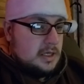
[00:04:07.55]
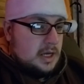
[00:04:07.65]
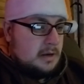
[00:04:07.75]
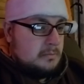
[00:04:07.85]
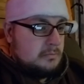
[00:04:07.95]

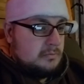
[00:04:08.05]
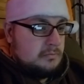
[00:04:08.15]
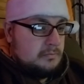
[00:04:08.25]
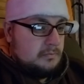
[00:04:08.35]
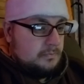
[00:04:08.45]

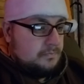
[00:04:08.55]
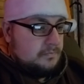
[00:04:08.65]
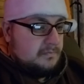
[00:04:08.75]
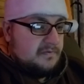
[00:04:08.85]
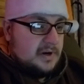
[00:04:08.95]
am
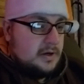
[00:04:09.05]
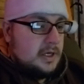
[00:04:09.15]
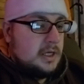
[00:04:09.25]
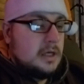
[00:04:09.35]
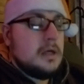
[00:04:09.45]

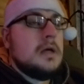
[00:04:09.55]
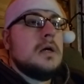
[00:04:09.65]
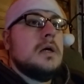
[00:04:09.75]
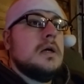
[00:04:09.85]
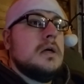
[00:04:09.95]
very
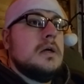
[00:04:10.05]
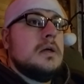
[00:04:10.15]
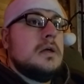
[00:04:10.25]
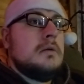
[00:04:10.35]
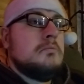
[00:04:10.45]

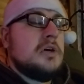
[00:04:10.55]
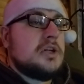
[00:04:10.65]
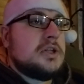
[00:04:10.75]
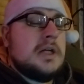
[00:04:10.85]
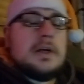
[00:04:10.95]

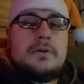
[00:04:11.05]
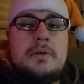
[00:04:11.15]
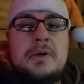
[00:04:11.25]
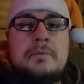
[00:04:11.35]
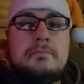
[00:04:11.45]
much in
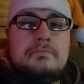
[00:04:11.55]
agreement.